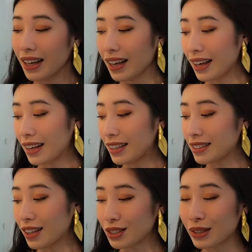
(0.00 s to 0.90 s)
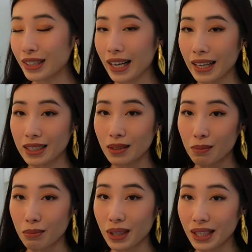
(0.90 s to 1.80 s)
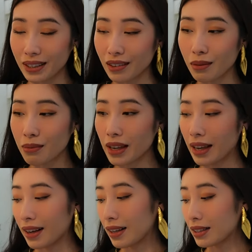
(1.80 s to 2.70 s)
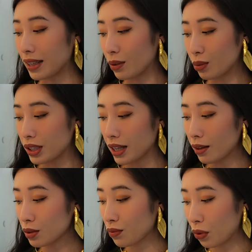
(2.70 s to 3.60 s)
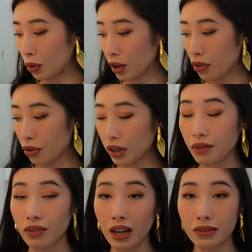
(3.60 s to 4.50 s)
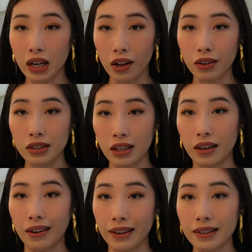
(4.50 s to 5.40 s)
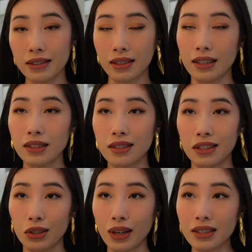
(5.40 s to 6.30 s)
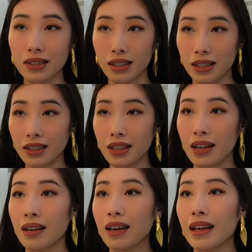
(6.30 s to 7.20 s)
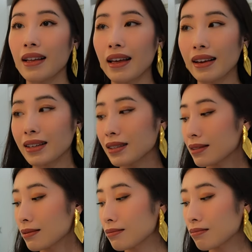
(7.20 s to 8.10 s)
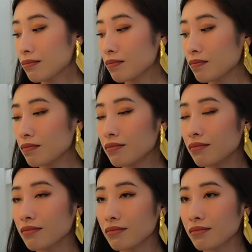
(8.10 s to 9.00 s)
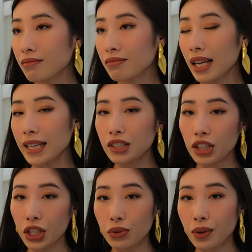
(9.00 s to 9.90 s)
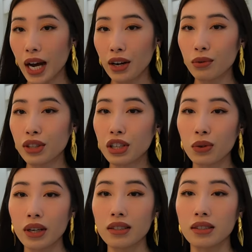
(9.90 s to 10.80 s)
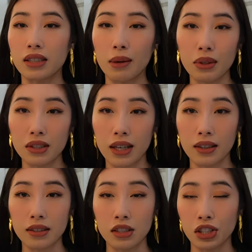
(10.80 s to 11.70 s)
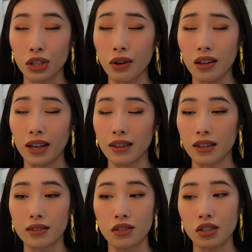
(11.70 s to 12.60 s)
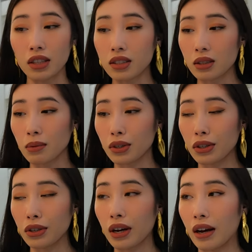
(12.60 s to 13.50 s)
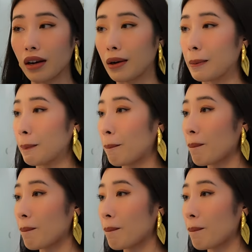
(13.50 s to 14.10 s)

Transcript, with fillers: And it's also in a size medium, and it retails for thirty-five dollars and ninety cents U S D, and it's cute. I don't really know what else to say about this necklace. It's cute. I like that it's adjustable. Um,